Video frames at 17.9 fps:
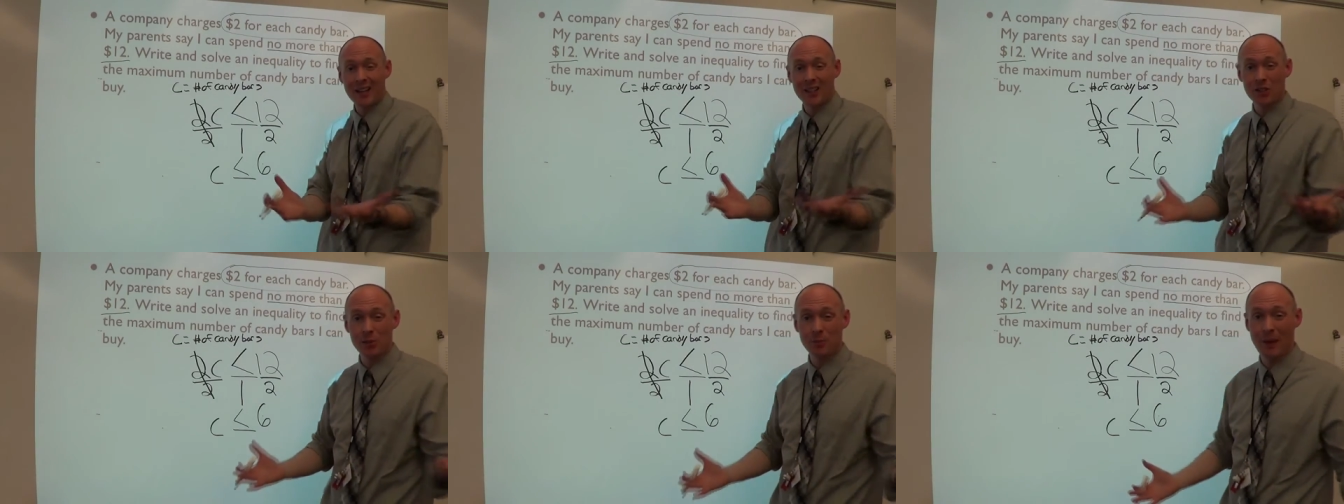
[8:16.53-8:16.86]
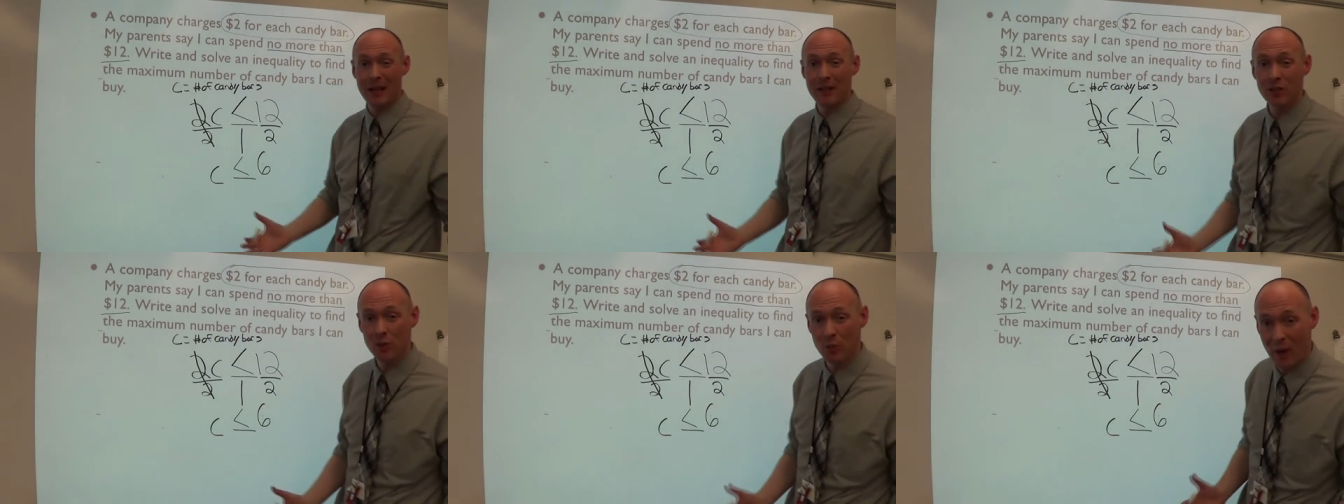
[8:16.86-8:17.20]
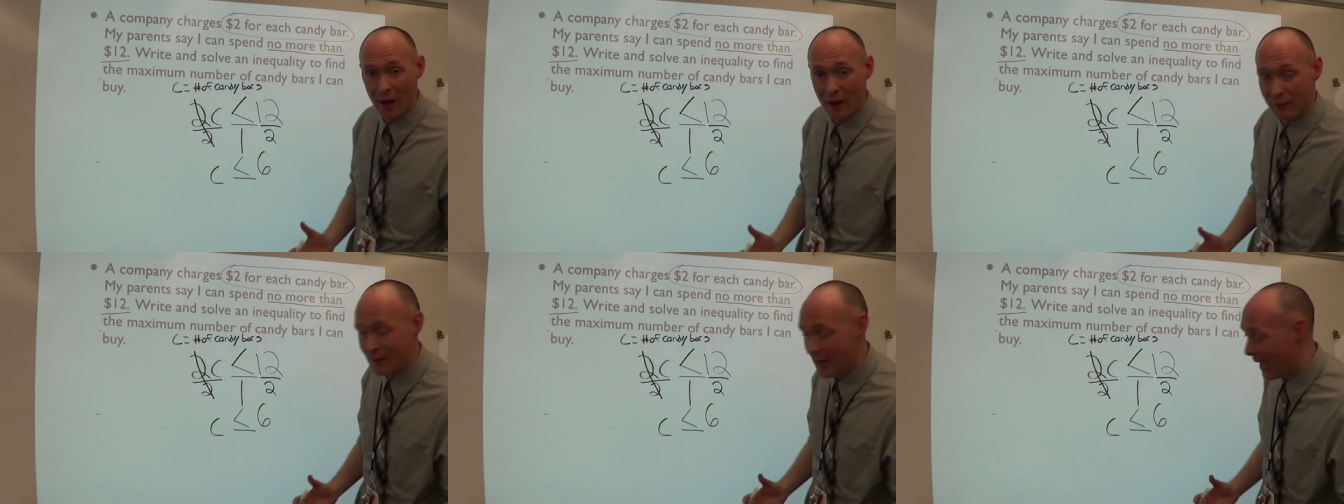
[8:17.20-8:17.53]
I can spend
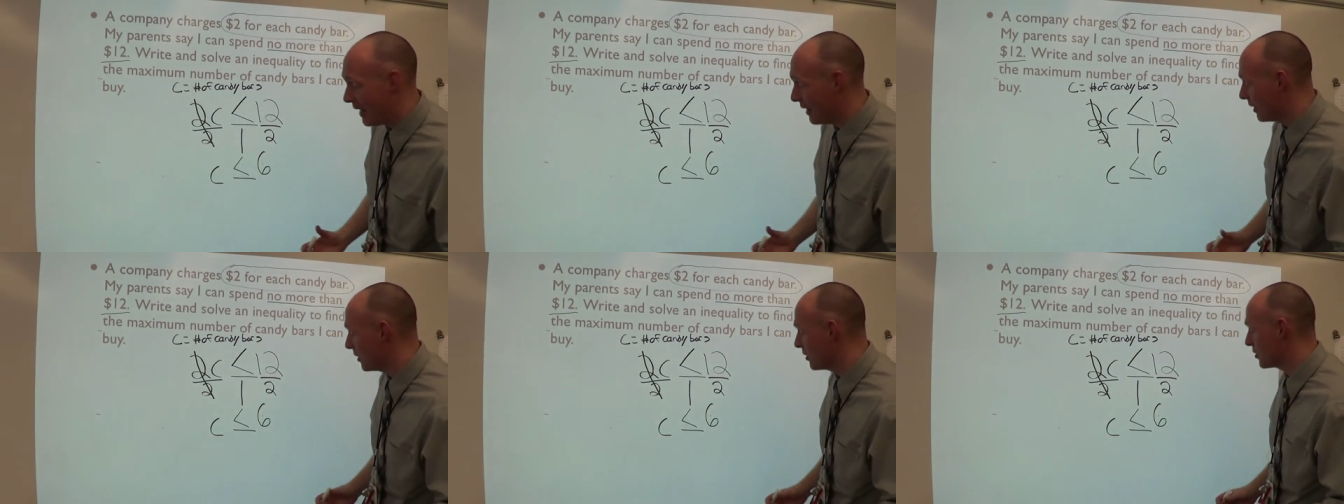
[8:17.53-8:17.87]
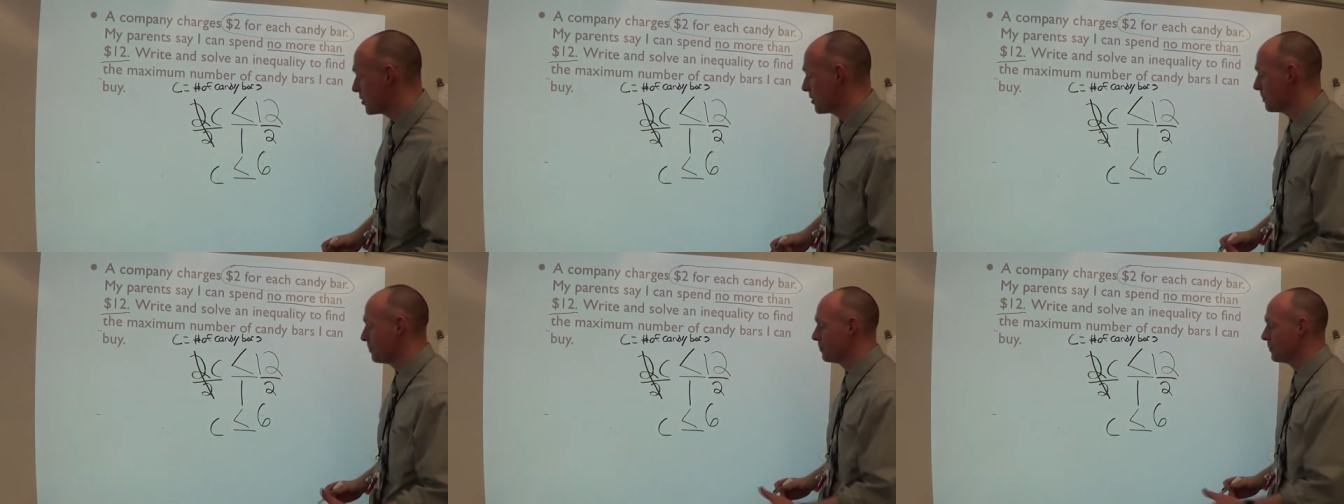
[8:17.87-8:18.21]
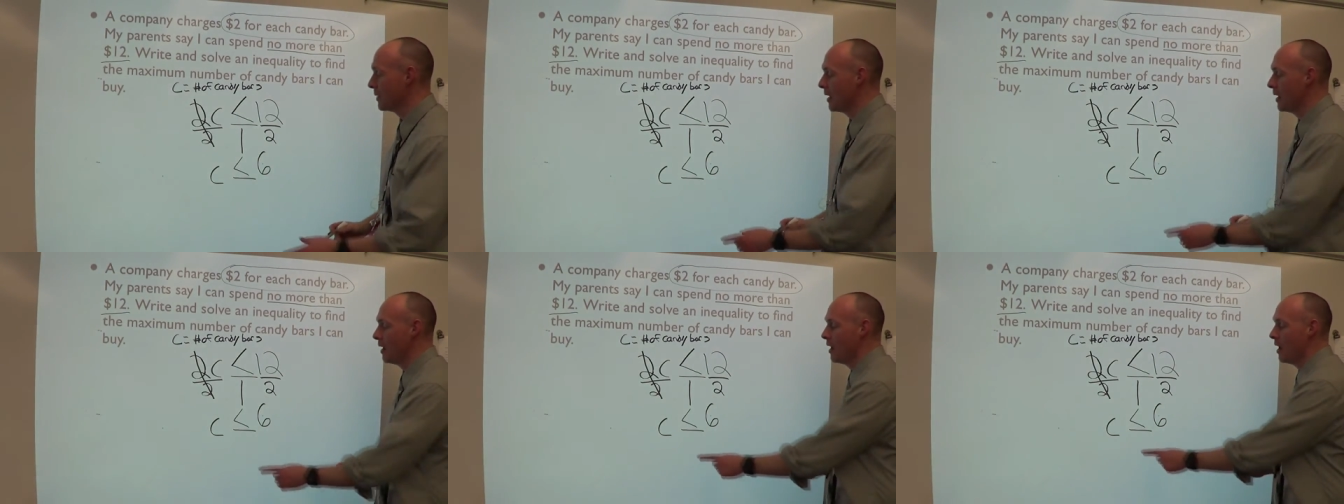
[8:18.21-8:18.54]
$12.
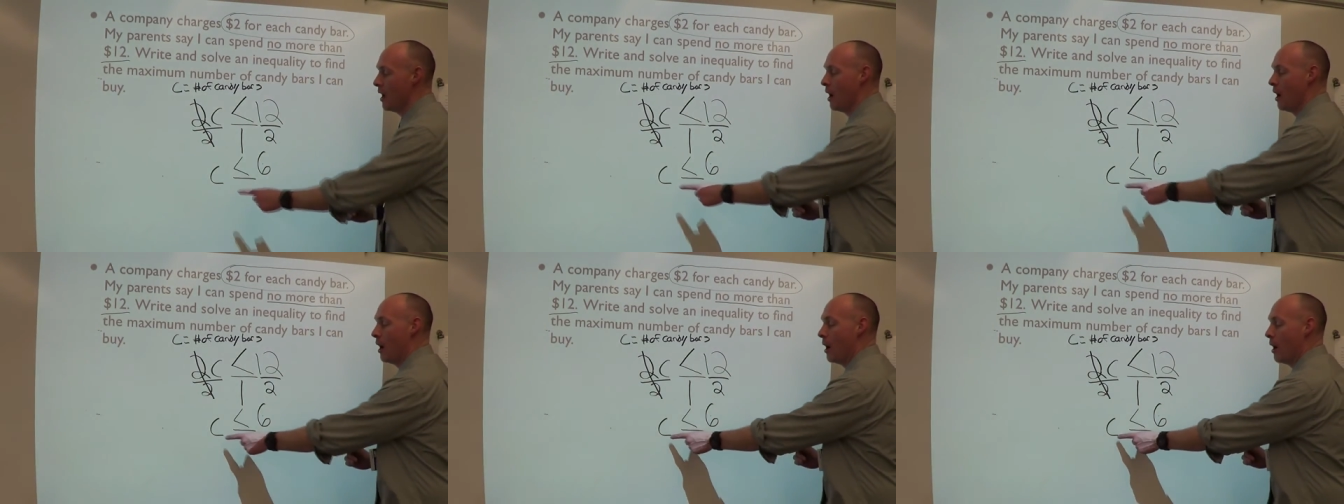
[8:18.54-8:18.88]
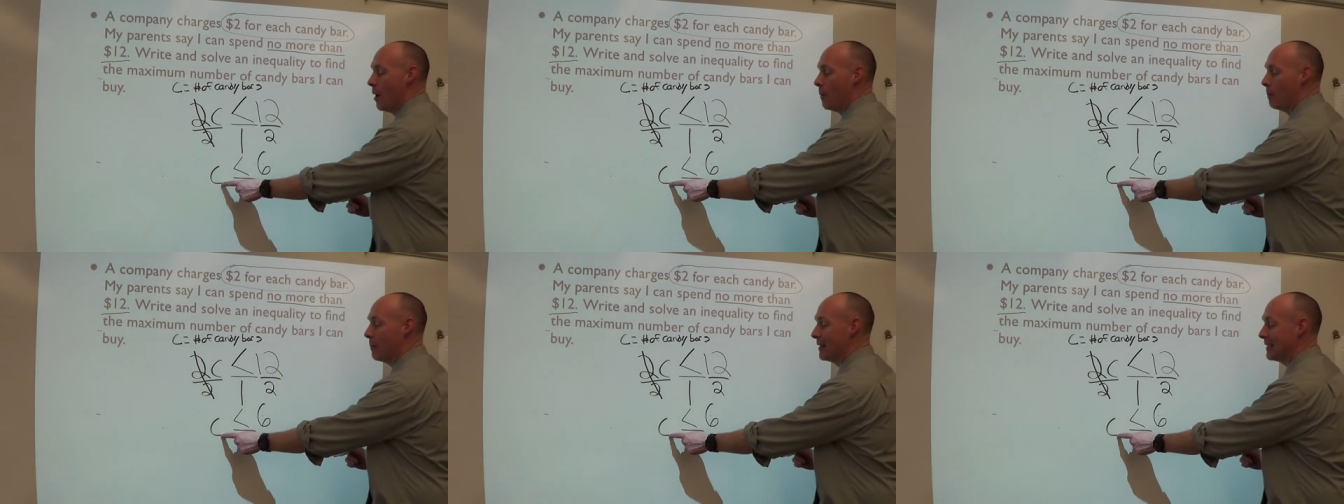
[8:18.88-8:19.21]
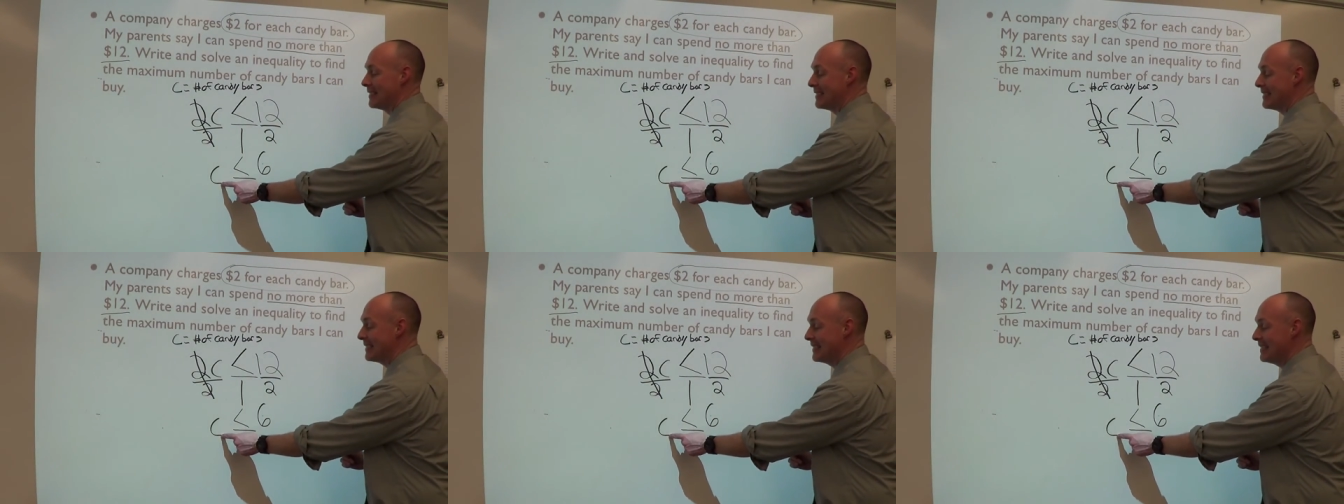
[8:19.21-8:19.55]

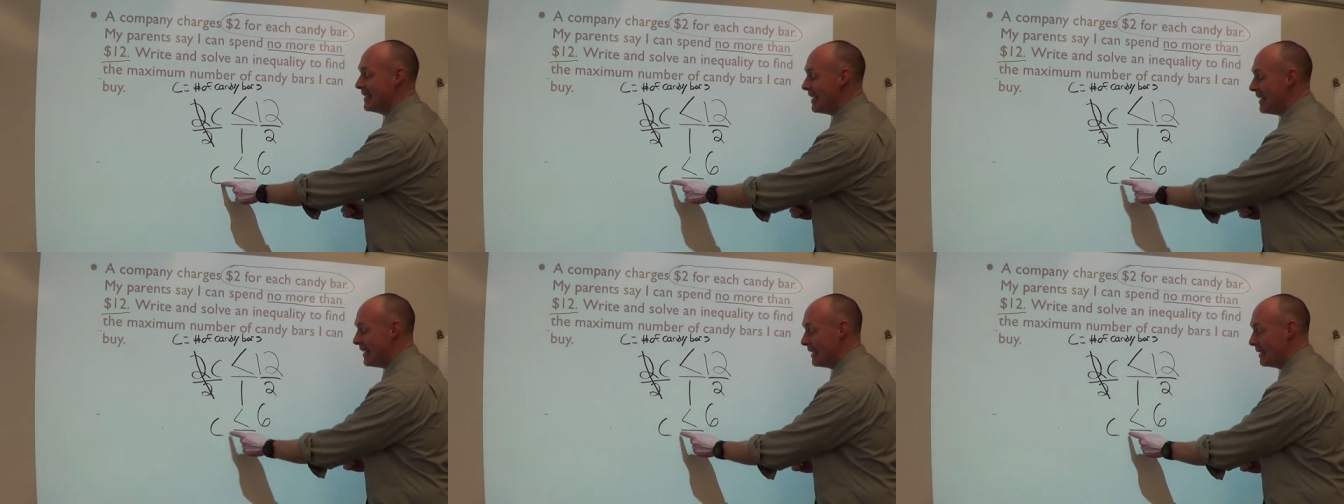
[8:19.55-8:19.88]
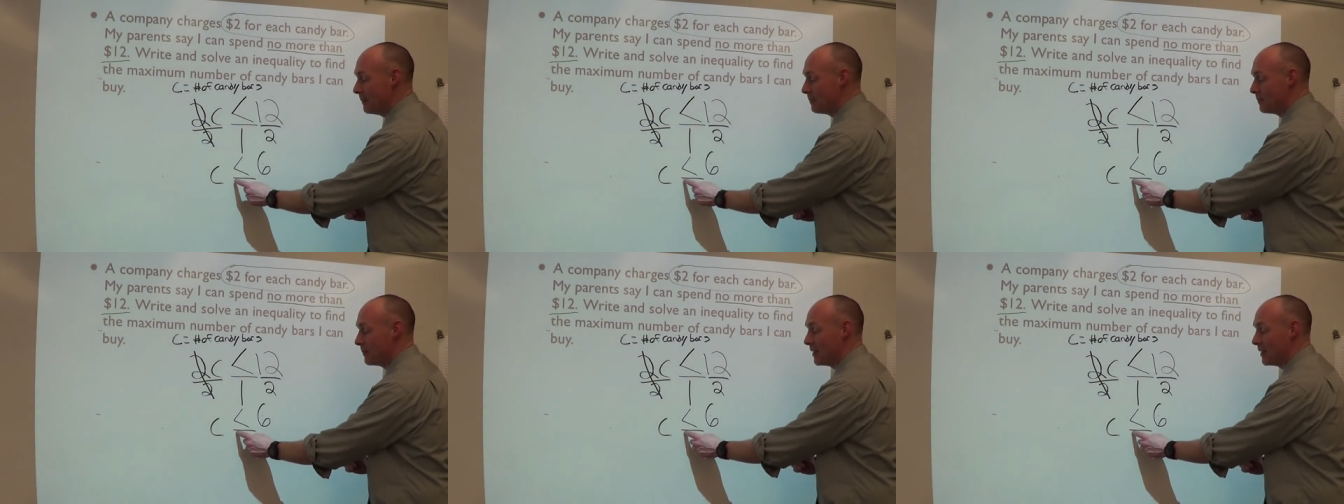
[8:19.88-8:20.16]
But C